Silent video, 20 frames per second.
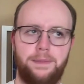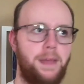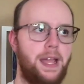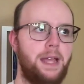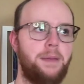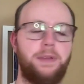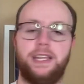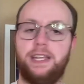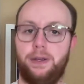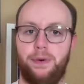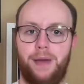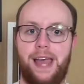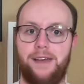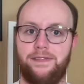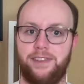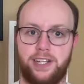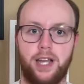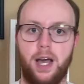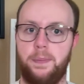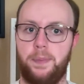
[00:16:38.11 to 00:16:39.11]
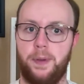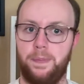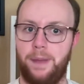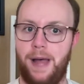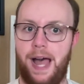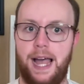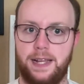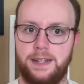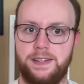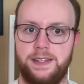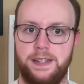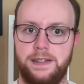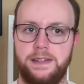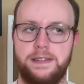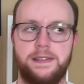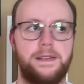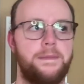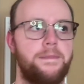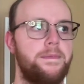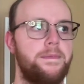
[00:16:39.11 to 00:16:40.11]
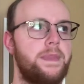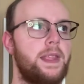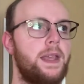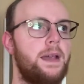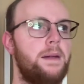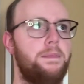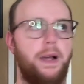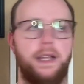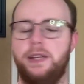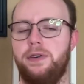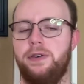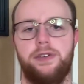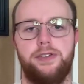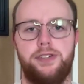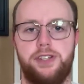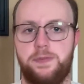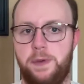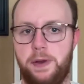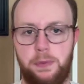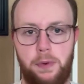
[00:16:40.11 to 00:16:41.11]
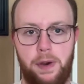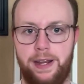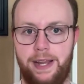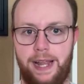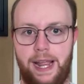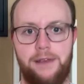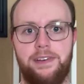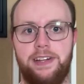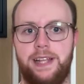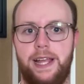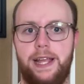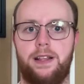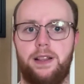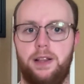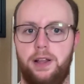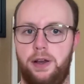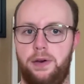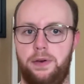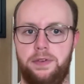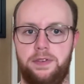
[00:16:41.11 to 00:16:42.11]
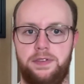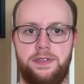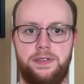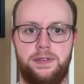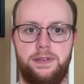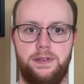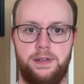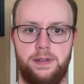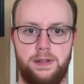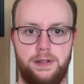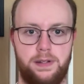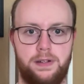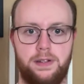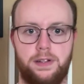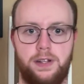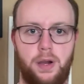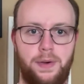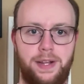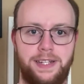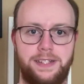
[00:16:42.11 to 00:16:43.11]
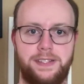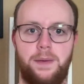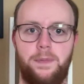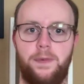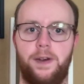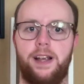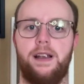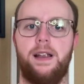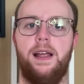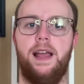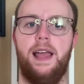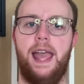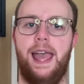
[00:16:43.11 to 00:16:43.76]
Maybe you have a couple boxes, but you could just be wearing everyday clothes going somewhere.